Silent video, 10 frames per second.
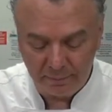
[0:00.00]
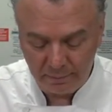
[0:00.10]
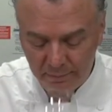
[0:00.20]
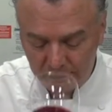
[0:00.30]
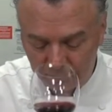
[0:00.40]

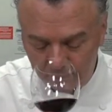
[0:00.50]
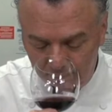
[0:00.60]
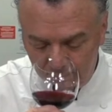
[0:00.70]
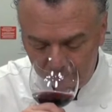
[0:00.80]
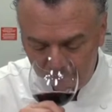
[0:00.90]

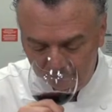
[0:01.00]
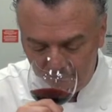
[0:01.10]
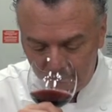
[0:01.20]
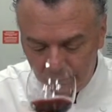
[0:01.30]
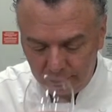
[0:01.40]

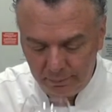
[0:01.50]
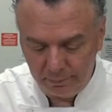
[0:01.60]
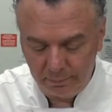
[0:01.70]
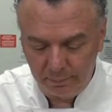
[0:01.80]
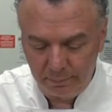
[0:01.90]

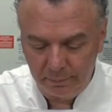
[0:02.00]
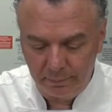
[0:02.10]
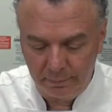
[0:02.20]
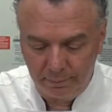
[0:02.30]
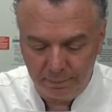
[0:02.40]

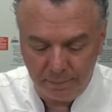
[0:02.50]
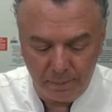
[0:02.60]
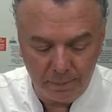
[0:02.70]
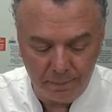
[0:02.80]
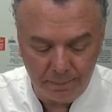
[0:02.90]

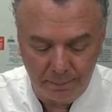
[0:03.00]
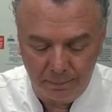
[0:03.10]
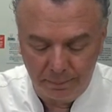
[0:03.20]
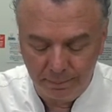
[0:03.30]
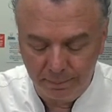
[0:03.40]

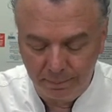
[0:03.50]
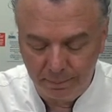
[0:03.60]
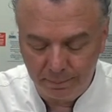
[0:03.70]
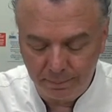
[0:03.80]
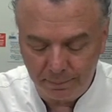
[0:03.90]

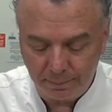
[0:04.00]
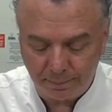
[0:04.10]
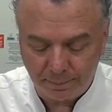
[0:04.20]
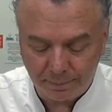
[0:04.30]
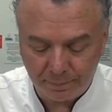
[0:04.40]

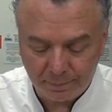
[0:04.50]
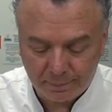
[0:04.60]
[no speech]